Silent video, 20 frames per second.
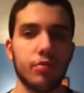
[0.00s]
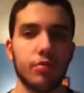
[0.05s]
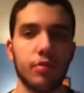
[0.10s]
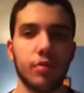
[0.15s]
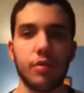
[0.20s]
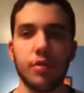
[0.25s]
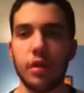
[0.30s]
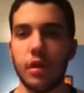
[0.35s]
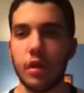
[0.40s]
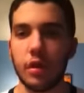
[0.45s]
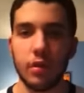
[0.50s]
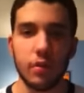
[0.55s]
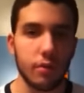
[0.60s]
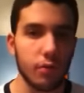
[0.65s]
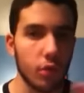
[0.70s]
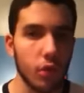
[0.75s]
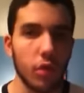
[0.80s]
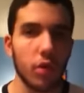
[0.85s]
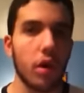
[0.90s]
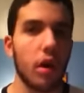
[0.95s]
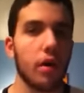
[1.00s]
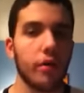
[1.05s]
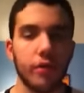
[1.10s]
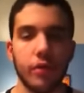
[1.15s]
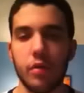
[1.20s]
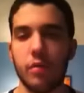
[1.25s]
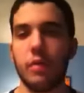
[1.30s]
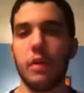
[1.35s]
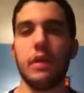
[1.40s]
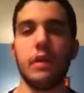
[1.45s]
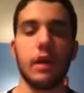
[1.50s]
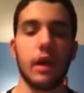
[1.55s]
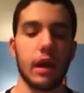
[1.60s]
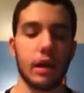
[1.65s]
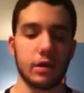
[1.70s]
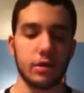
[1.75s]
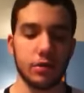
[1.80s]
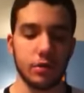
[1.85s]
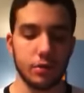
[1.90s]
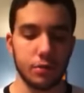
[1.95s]
seeing more of him, he
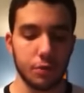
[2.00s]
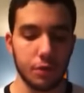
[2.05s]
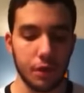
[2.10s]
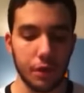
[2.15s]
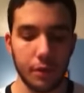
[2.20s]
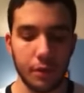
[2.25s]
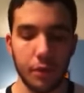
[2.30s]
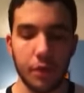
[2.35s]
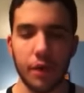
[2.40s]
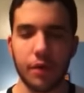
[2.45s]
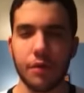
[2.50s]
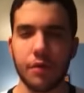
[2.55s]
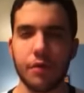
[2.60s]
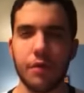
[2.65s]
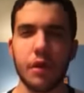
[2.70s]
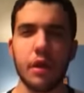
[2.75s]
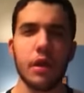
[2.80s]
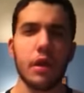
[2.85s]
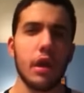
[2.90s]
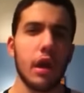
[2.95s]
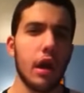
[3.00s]
actually was pretty impressive.